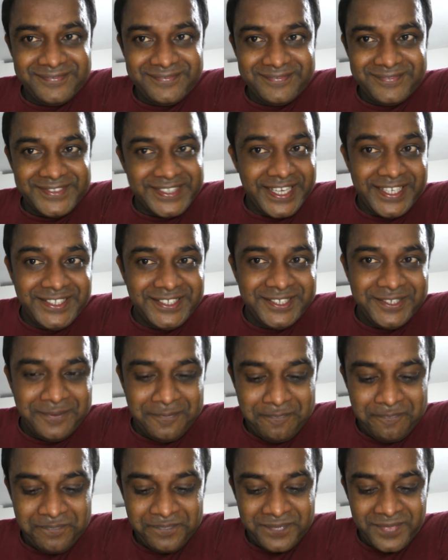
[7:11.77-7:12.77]
Right?
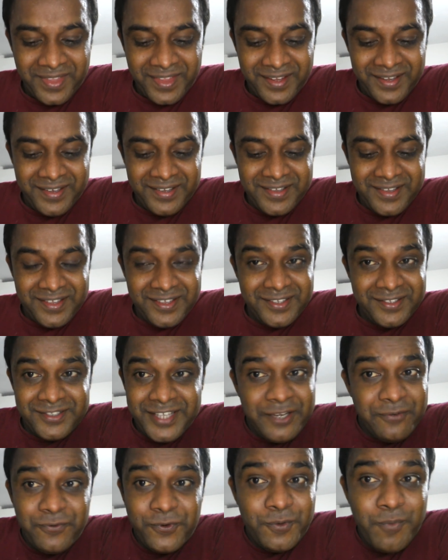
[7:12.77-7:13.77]
So
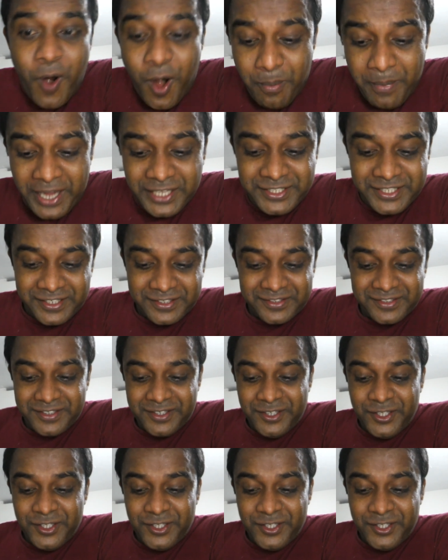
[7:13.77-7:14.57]
in football matches,